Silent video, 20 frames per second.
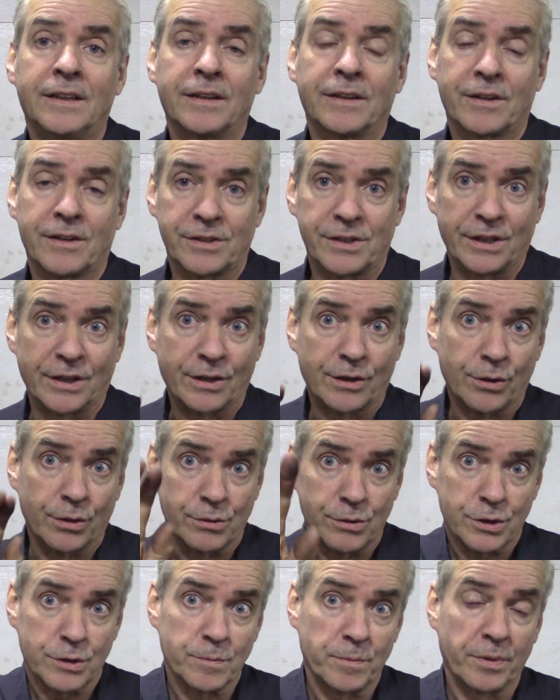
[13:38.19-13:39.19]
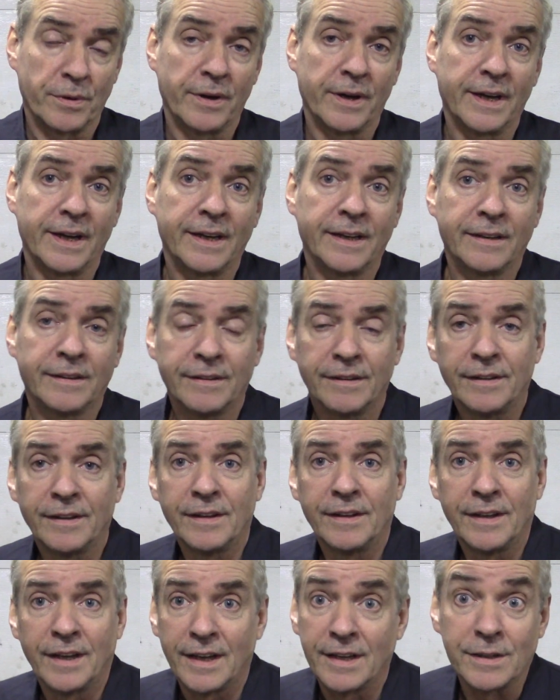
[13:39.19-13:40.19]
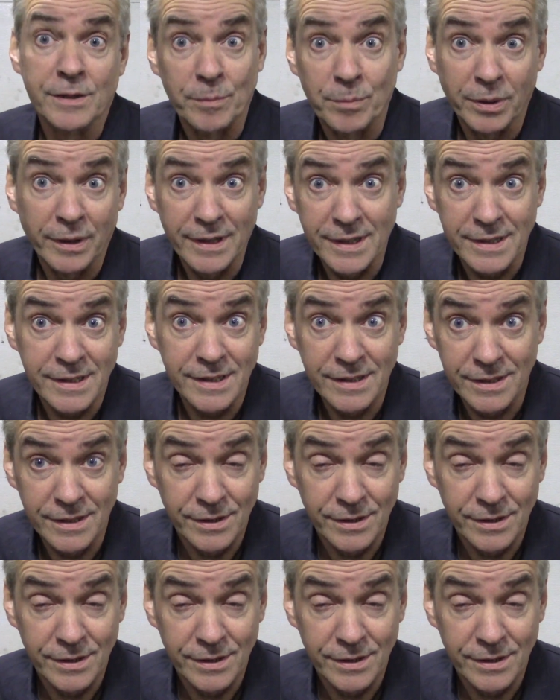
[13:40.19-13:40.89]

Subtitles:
because it could spray into places